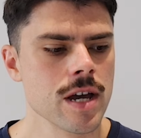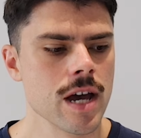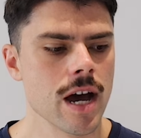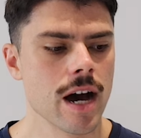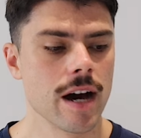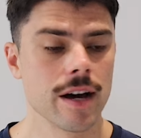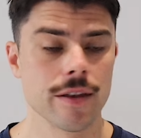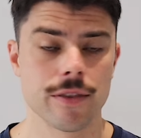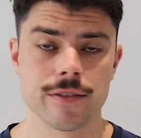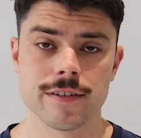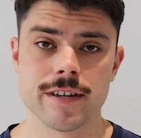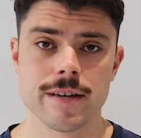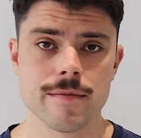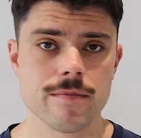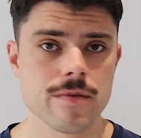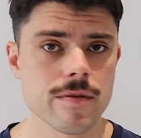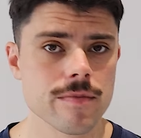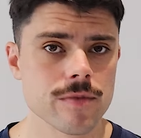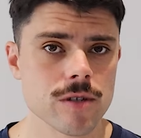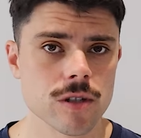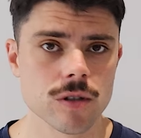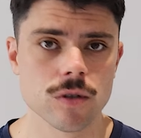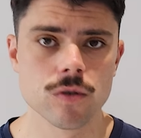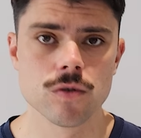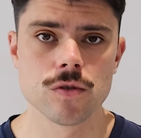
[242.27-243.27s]
I've tipped
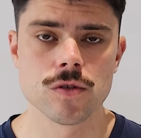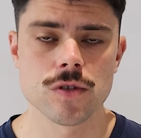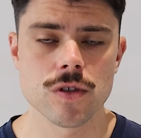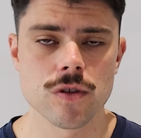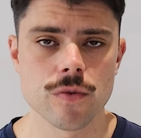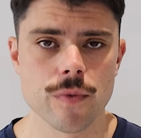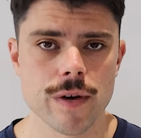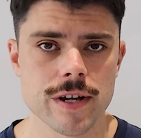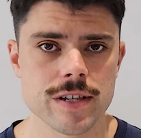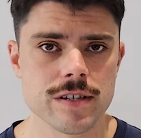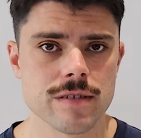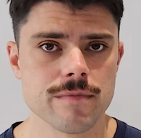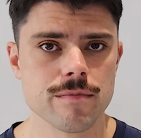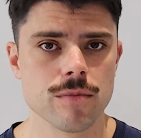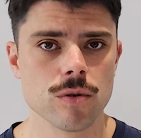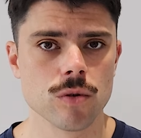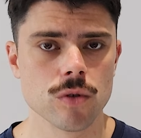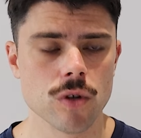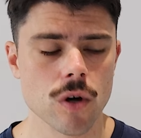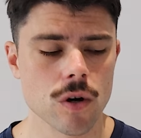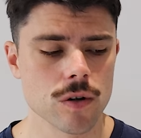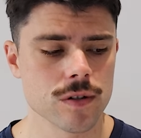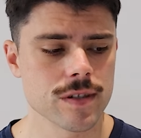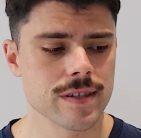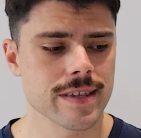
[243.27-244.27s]
them to lose to the Western
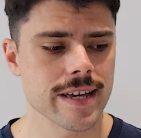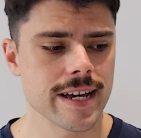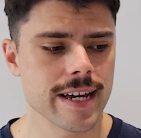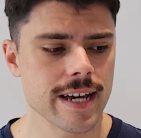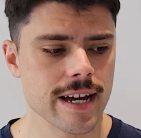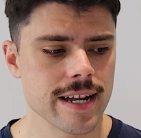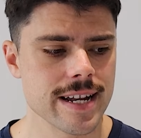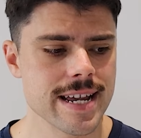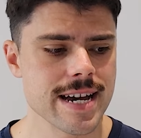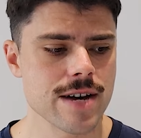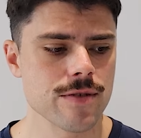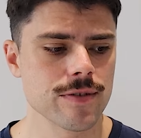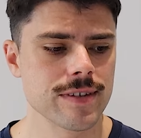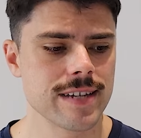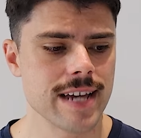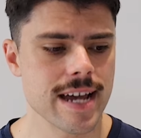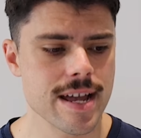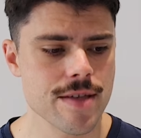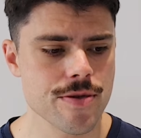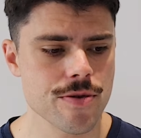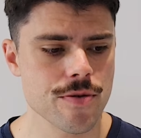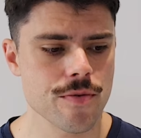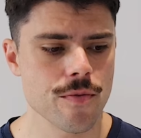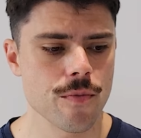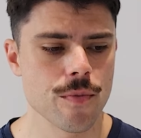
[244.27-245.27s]
Bulldogs. They are now
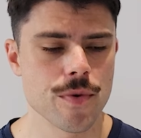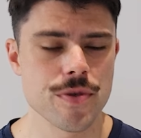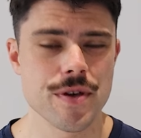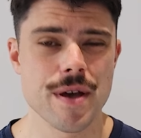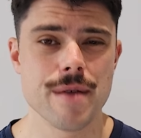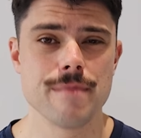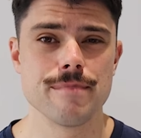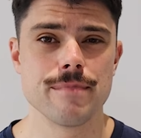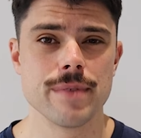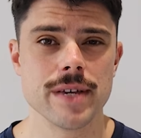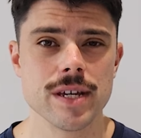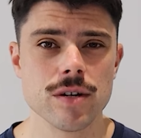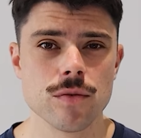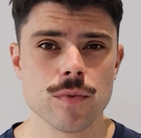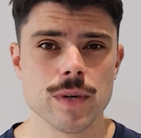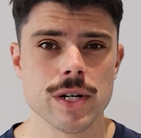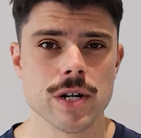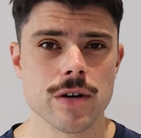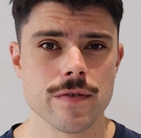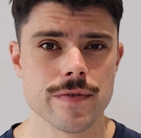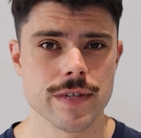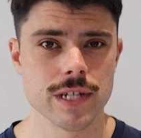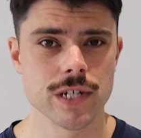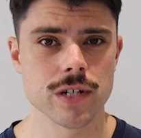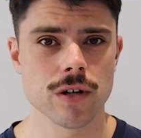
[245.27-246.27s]
10th with a big win
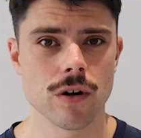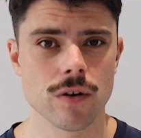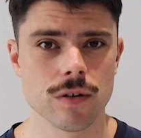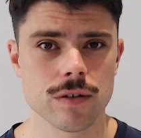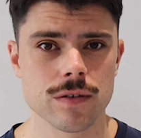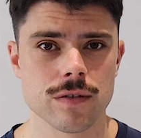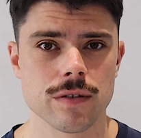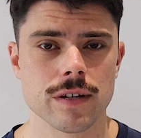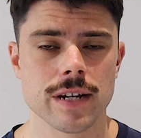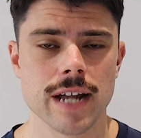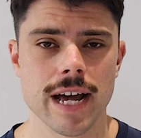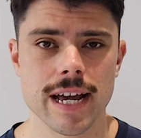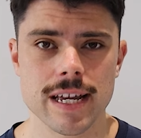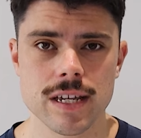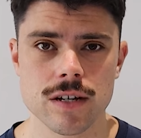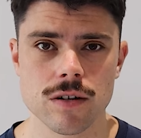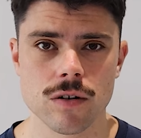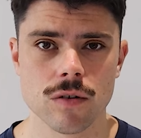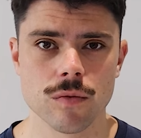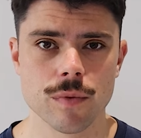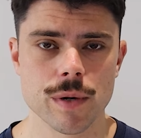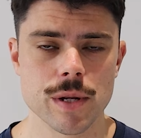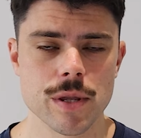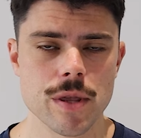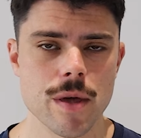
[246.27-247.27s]
over the Dogs, an eight
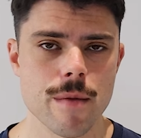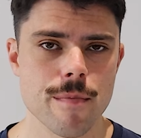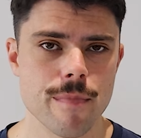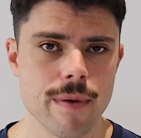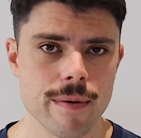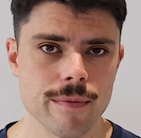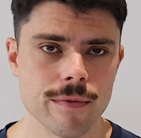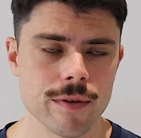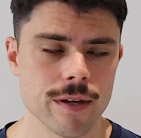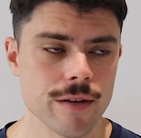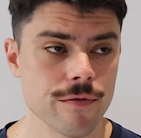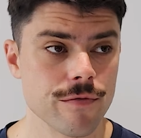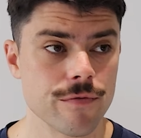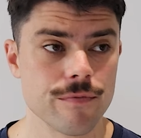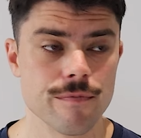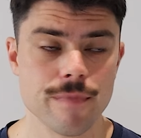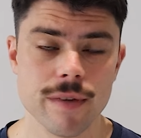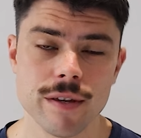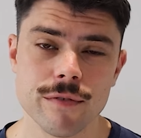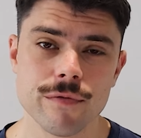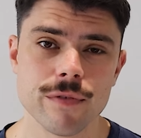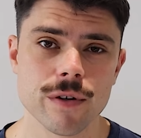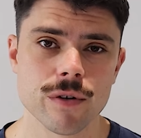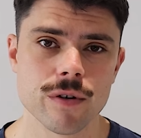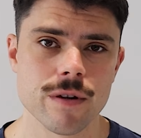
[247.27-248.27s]
goal win, their, their
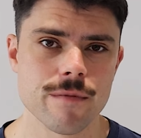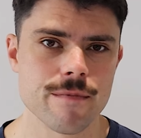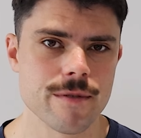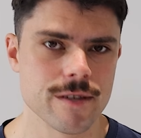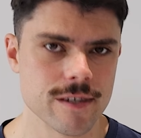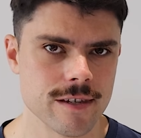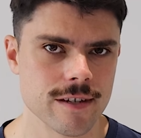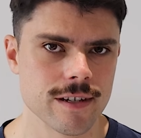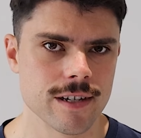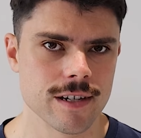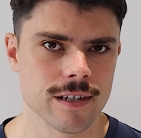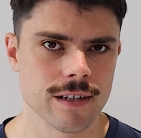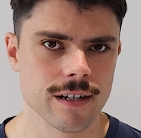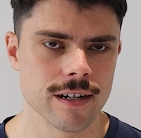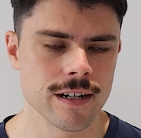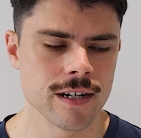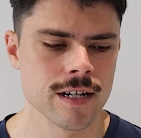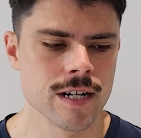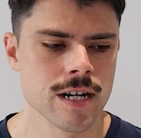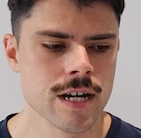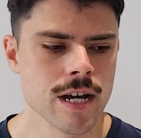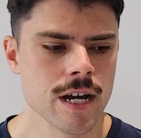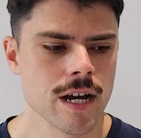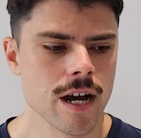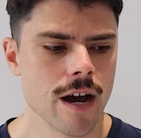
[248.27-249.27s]
midfield in particular,
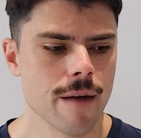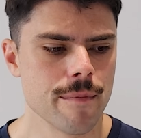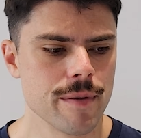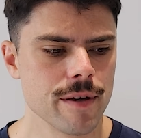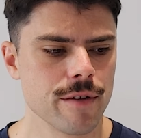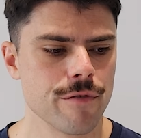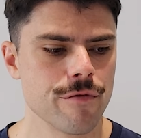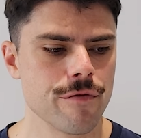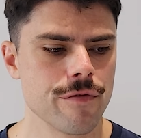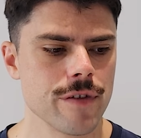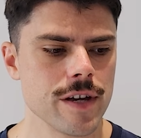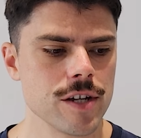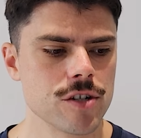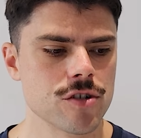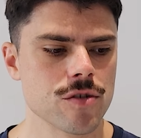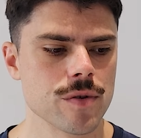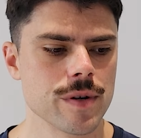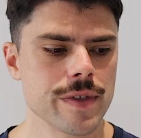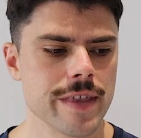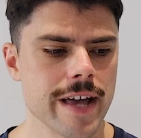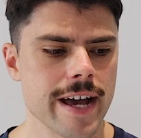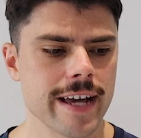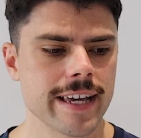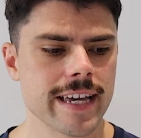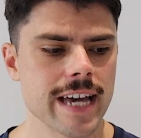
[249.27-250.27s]
a big feature
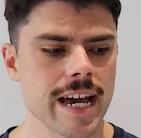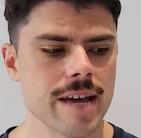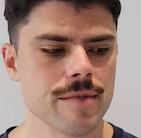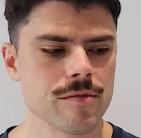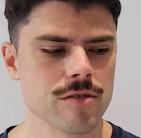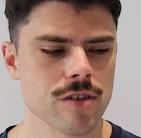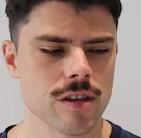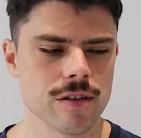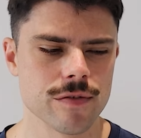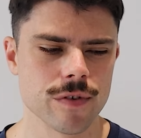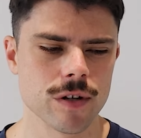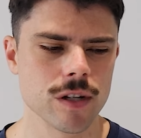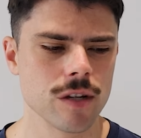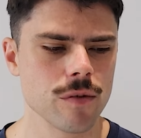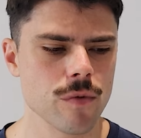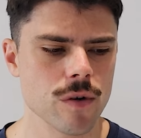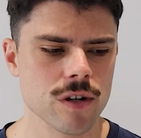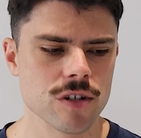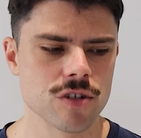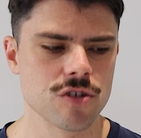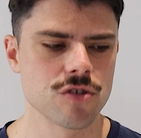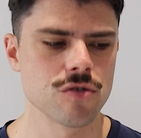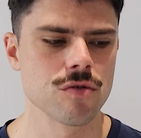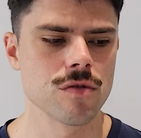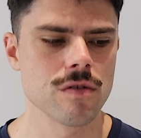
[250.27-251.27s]
in that game. So they've only
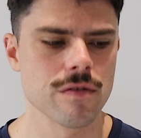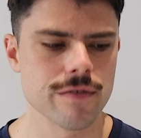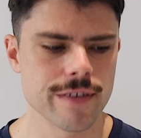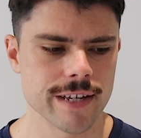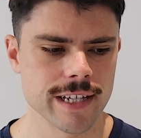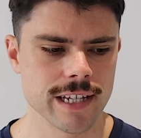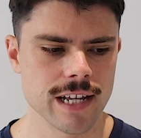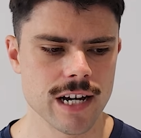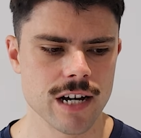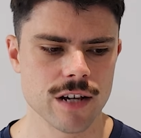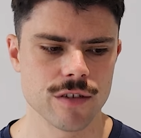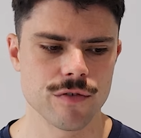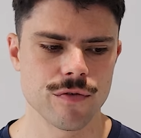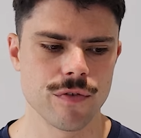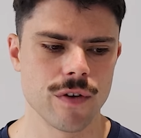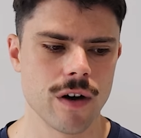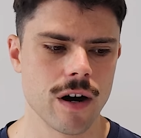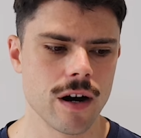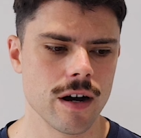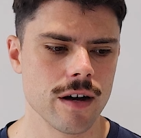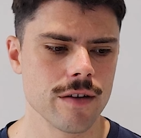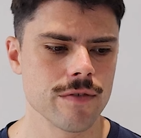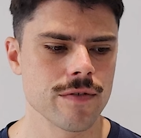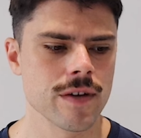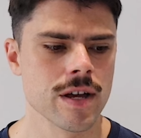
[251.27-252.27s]
won two of their last
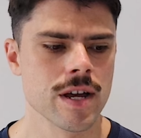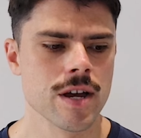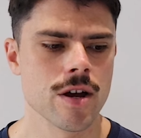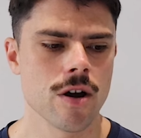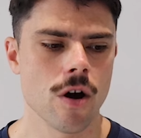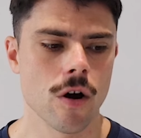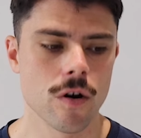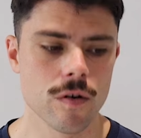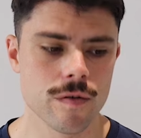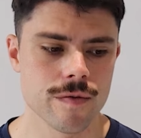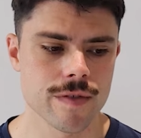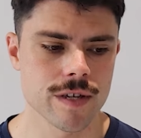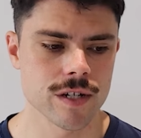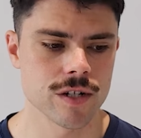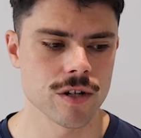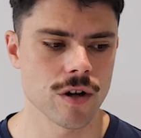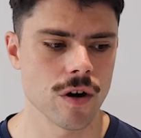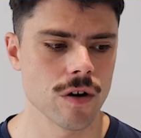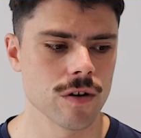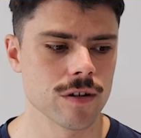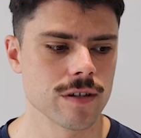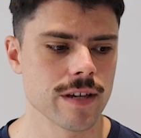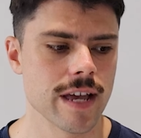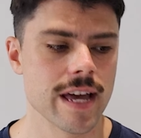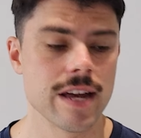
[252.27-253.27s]
five over the
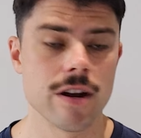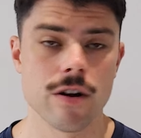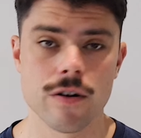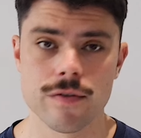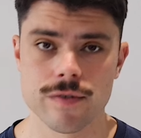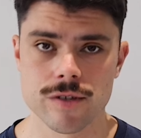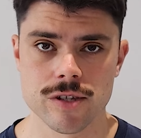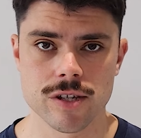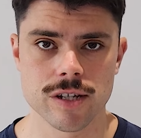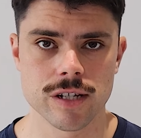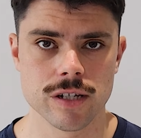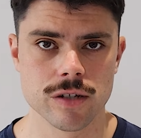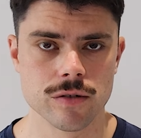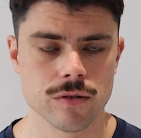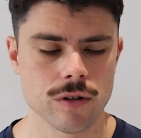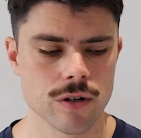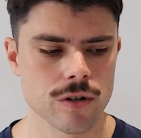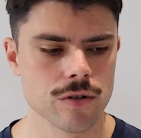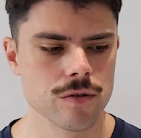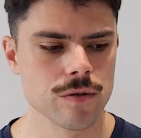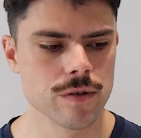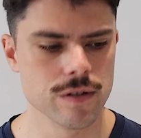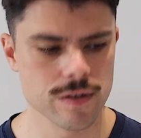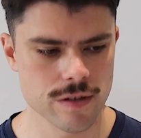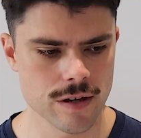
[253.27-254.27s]
Dogs and over St Kilda,
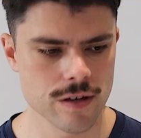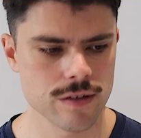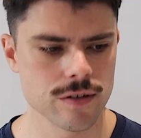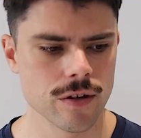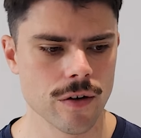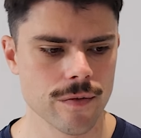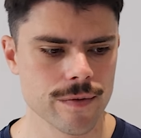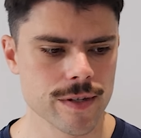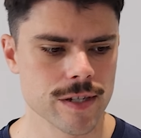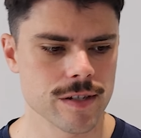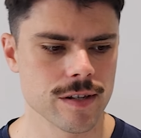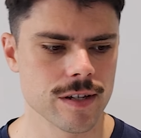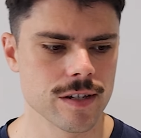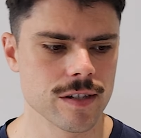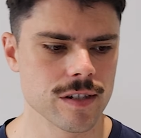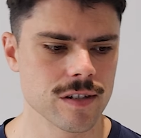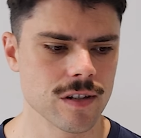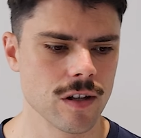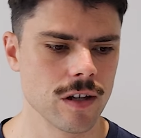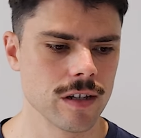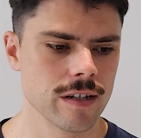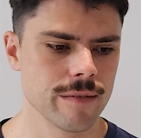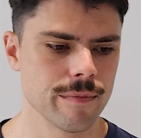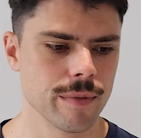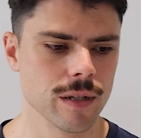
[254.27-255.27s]
who is obviously
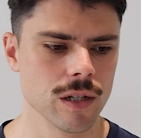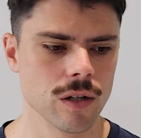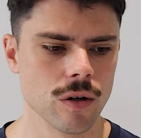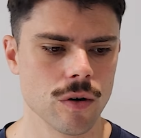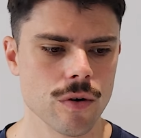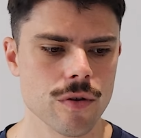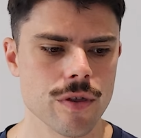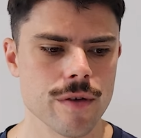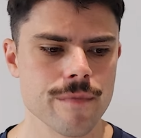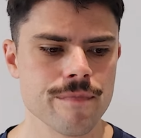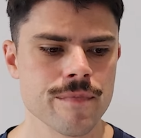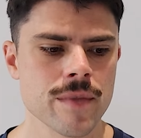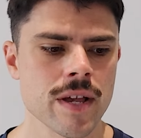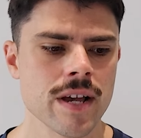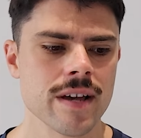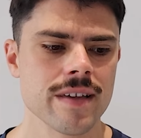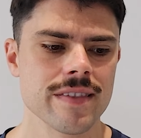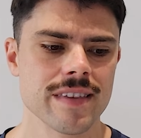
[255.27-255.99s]
slightly below them.